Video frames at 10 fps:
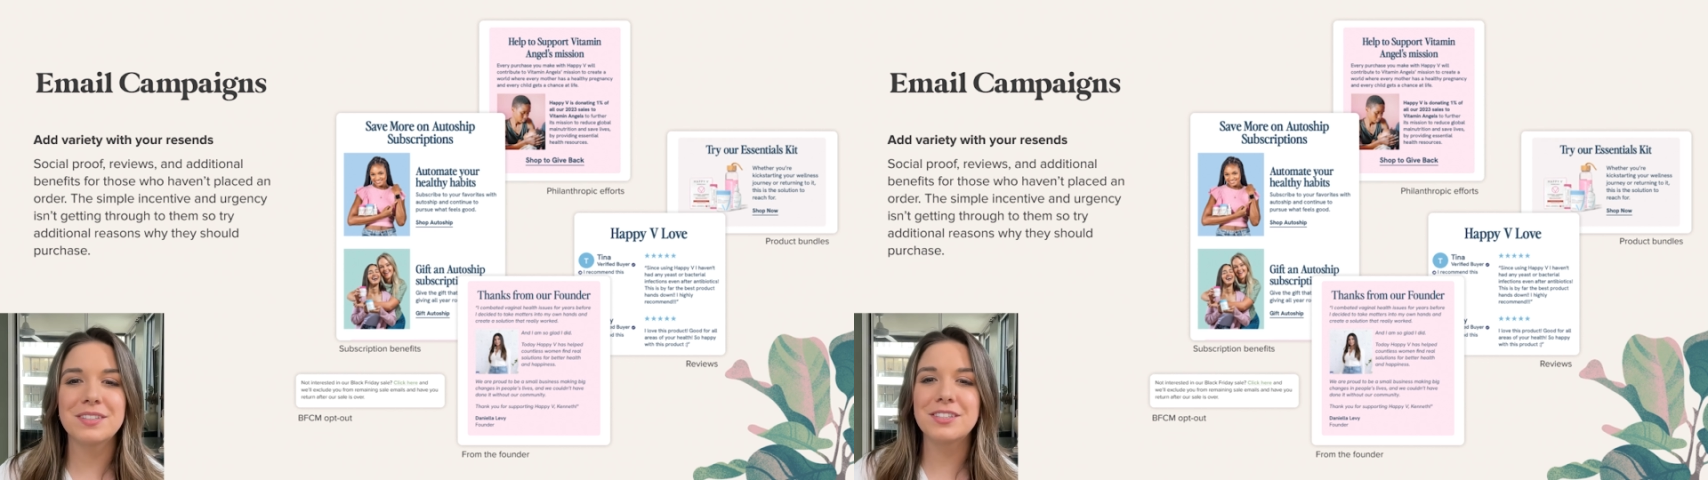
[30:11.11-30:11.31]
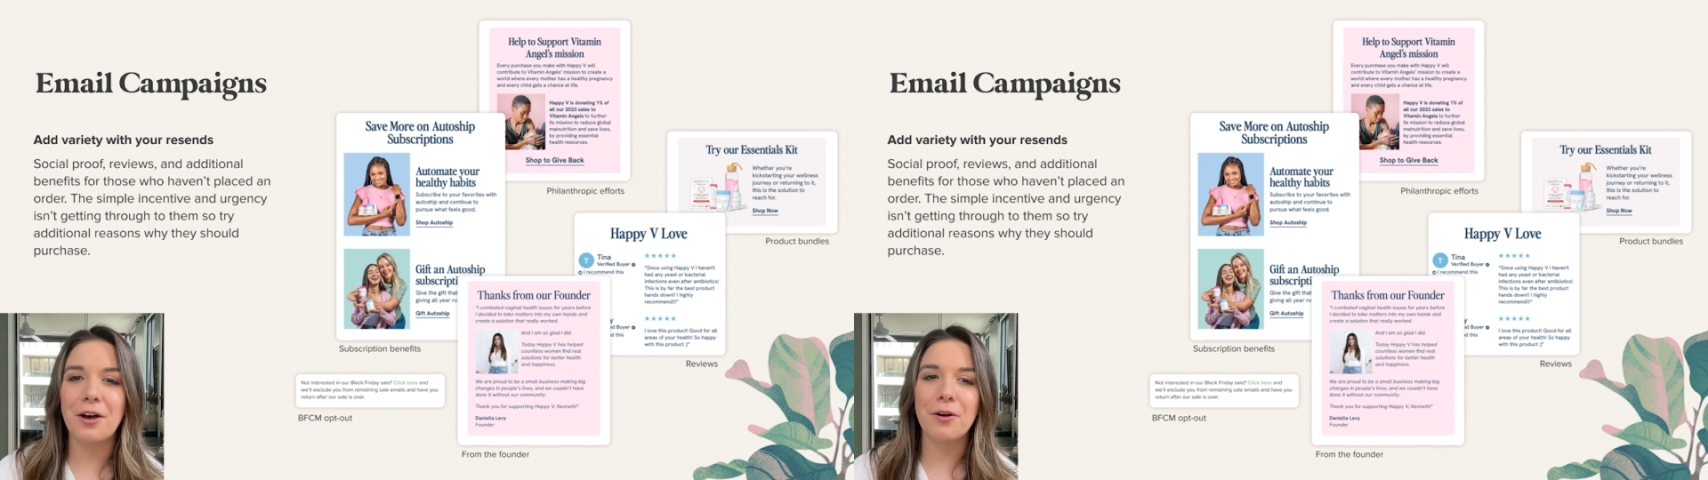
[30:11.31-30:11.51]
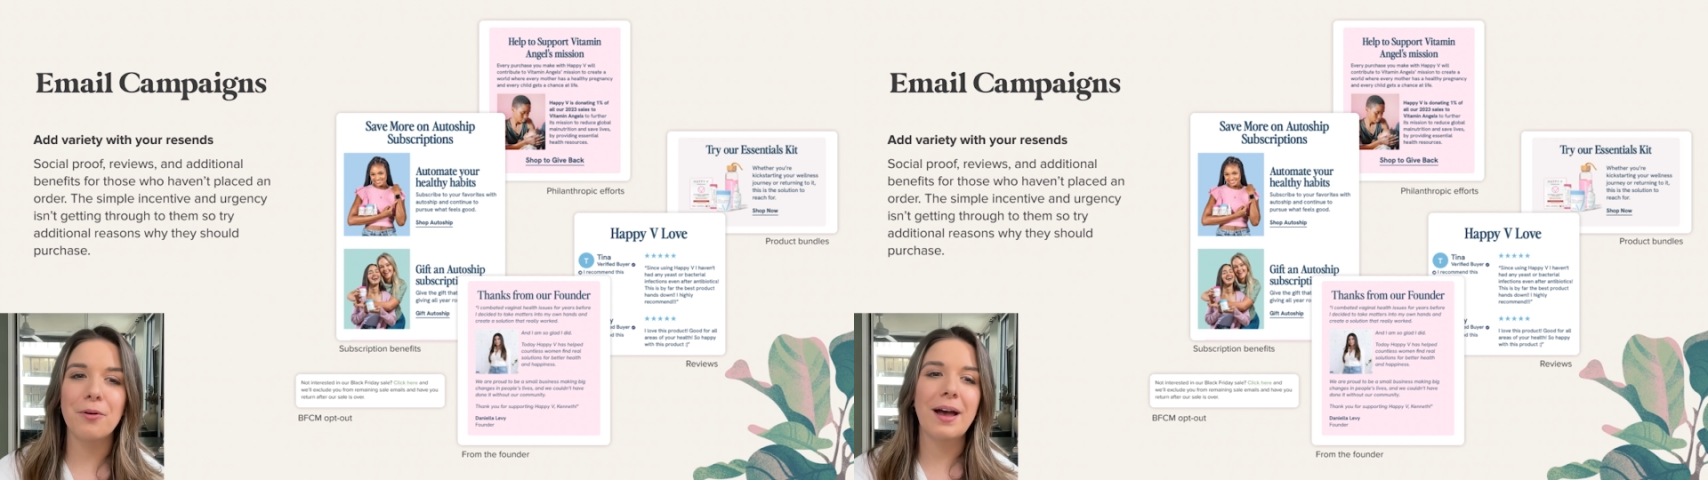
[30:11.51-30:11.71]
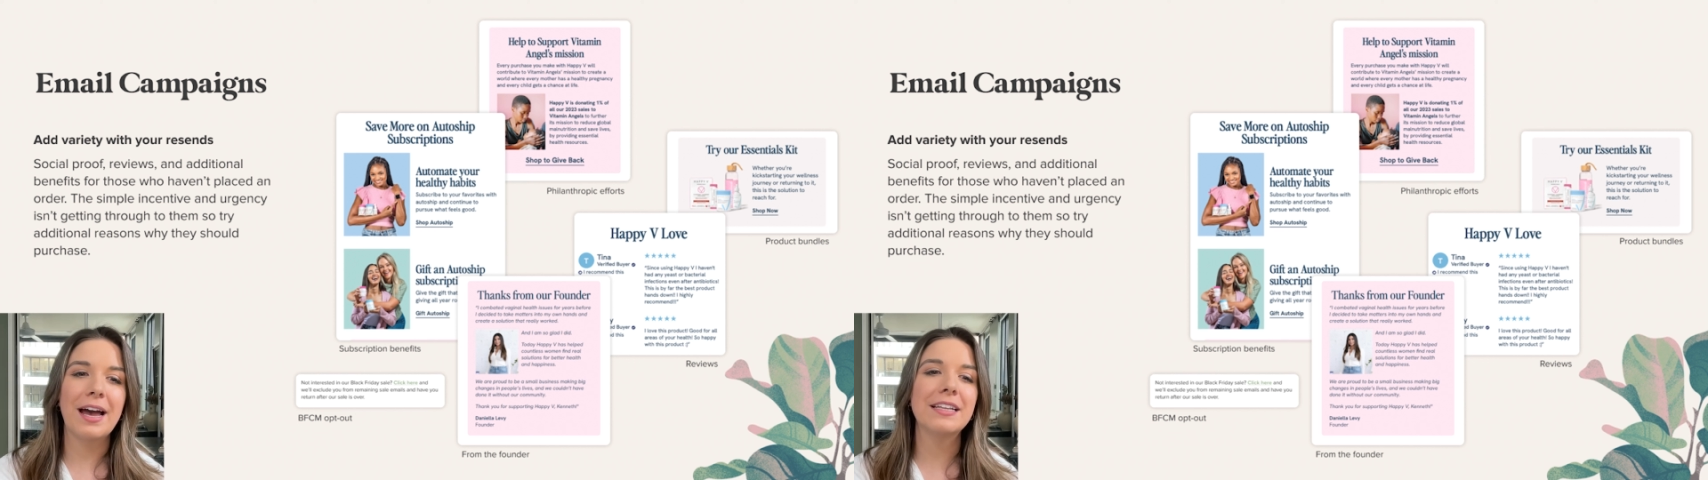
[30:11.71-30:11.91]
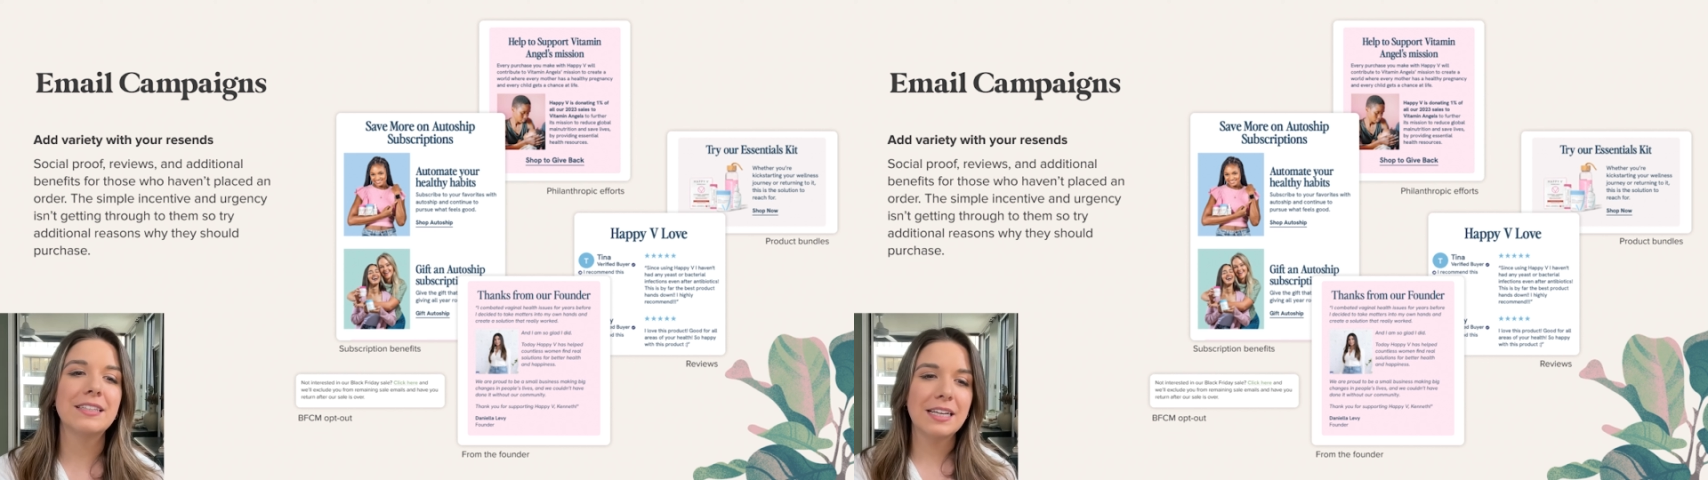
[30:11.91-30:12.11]
So
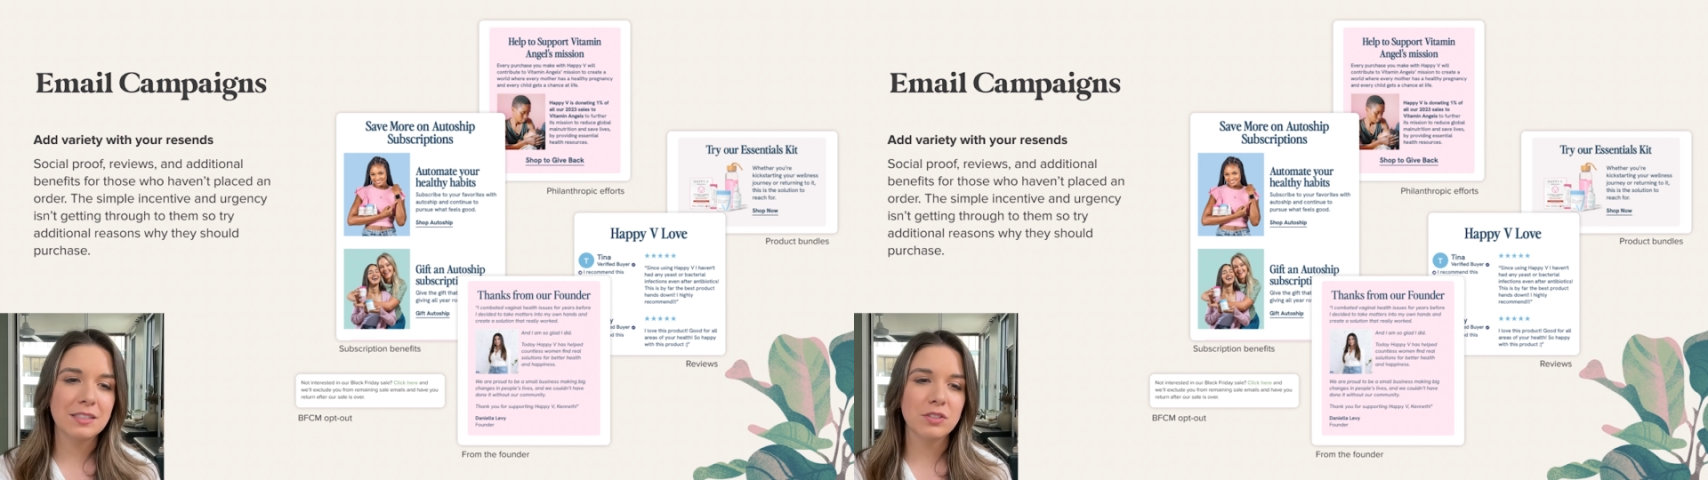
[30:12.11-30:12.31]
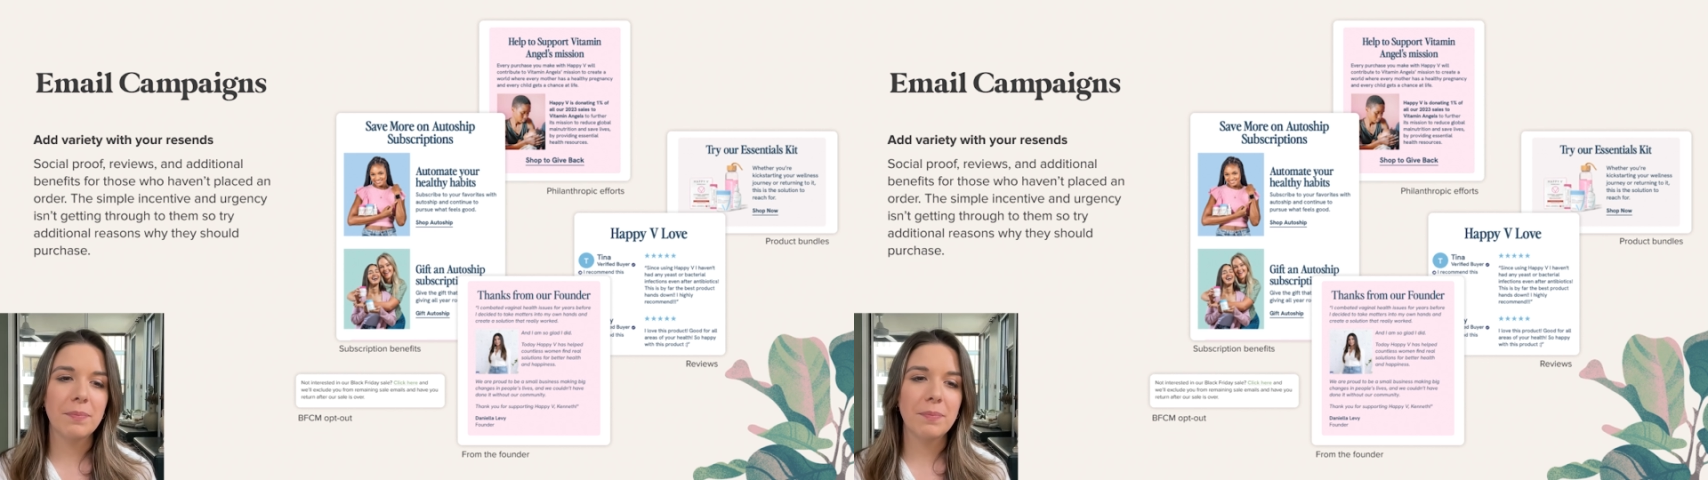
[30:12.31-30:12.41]
it's